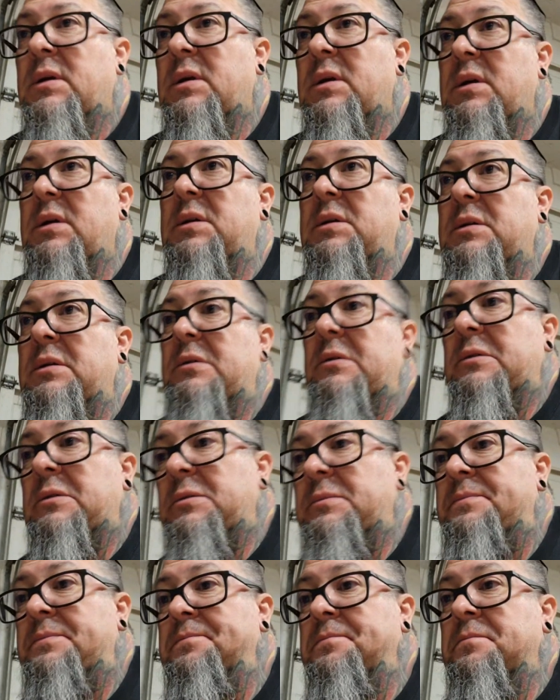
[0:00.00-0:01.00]
and
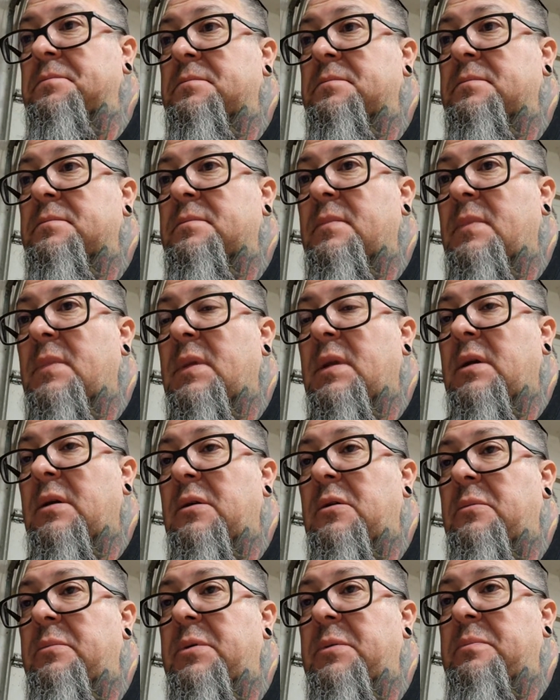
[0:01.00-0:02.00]
it'll
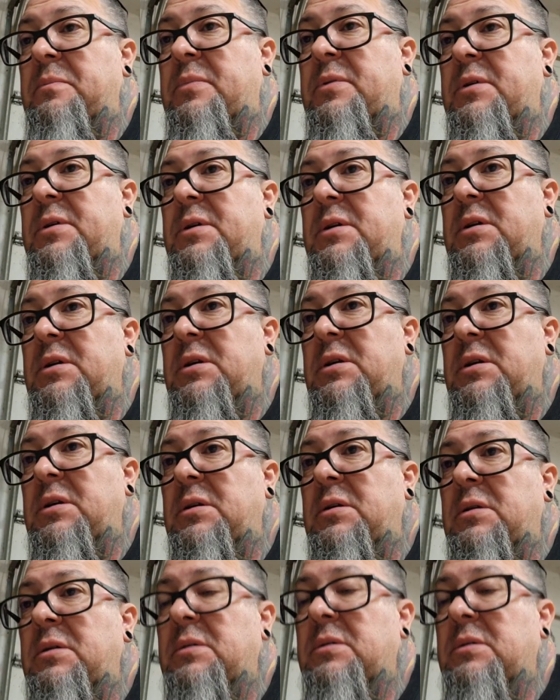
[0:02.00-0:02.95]
be pretty,